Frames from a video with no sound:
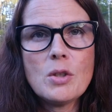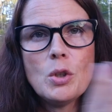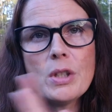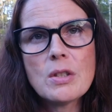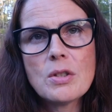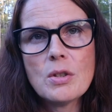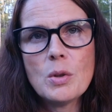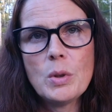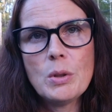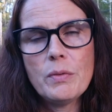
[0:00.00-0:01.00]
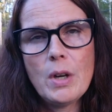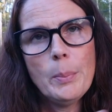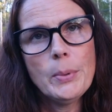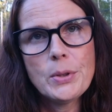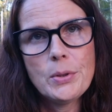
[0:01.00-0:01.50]
only a certain window of
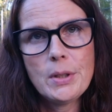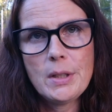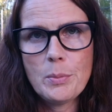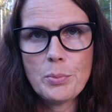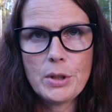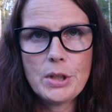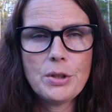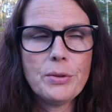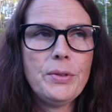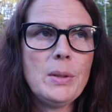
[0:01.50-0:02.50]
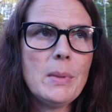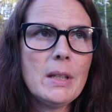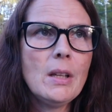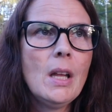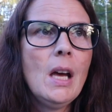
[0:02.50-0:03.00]
opportunity to breed your
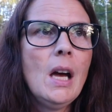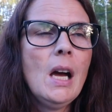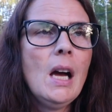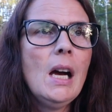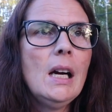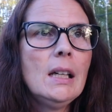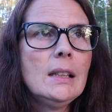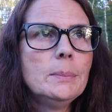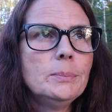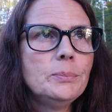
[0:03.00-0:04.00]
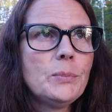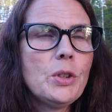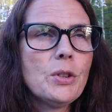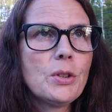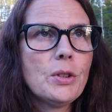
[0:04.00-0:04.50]
female,
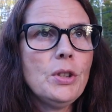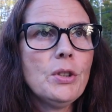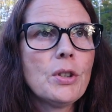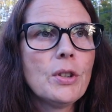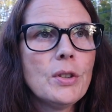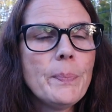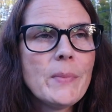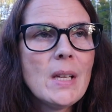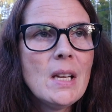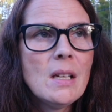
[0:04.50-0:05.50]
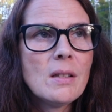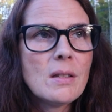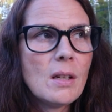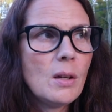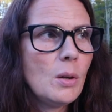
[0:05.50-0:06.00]
your girl.
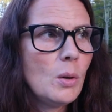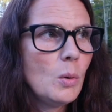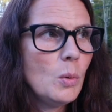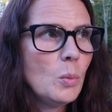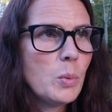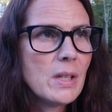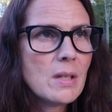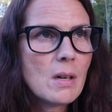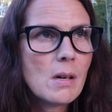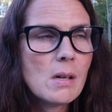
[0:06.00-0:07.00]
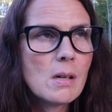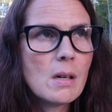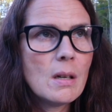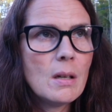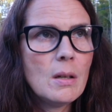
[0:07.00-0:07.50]
So we start
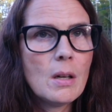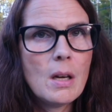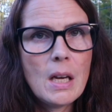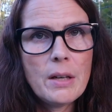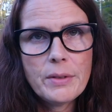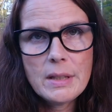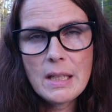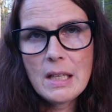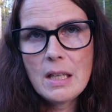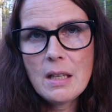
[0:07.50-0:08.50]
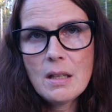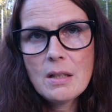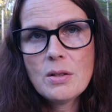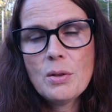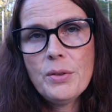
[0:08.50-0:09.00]
every day.
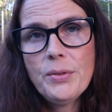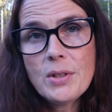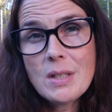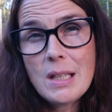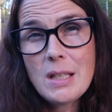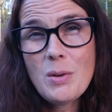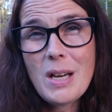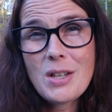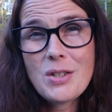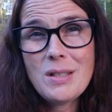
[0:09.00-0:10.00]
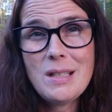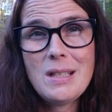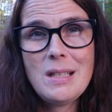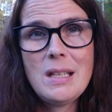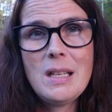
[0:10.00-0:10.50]
So the first day you actually
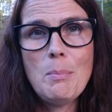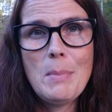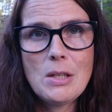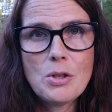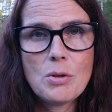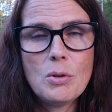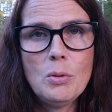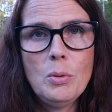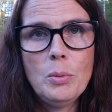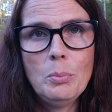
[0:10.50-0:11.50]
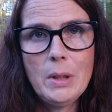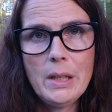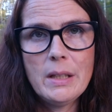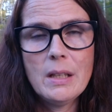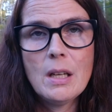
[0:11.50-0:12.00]
see menstrual
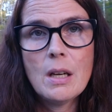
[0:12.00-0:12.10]
blood